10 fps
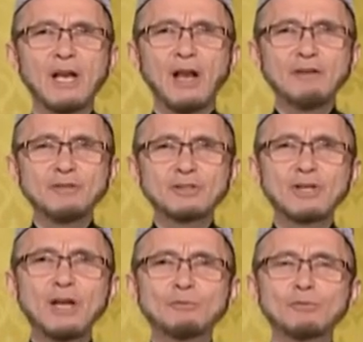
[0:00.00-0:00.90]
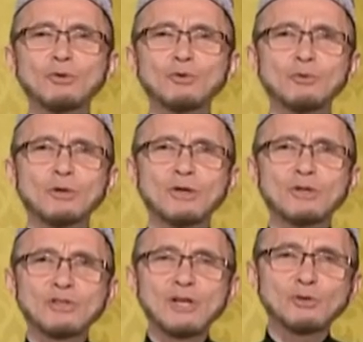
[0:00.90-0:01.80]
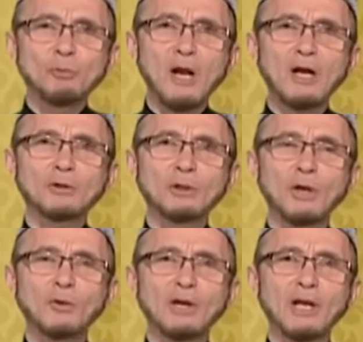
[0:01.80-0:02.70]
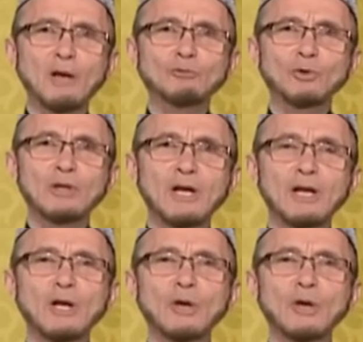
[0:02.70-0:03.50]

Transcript: every time you say subhanallah or alhamdulillah